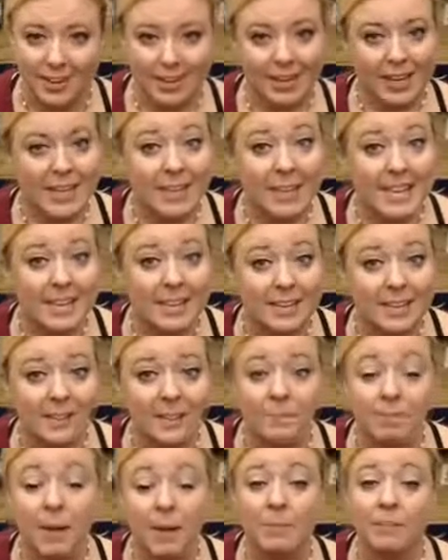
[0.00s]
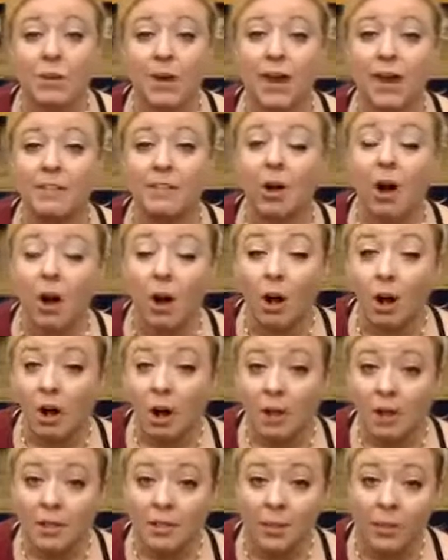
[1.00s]
He and his mom would have
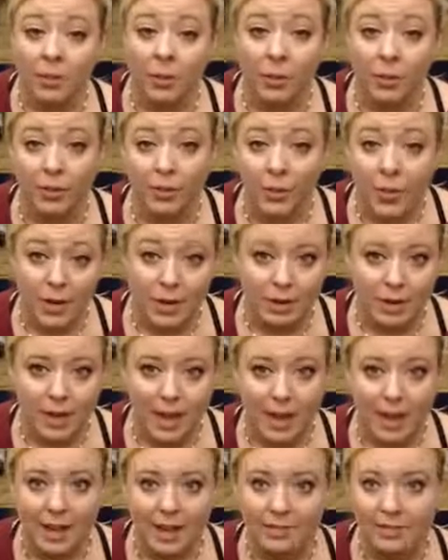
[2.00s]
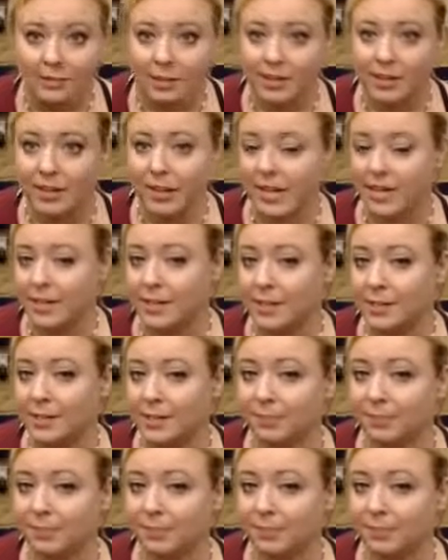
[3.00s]
all the gold they could ever need.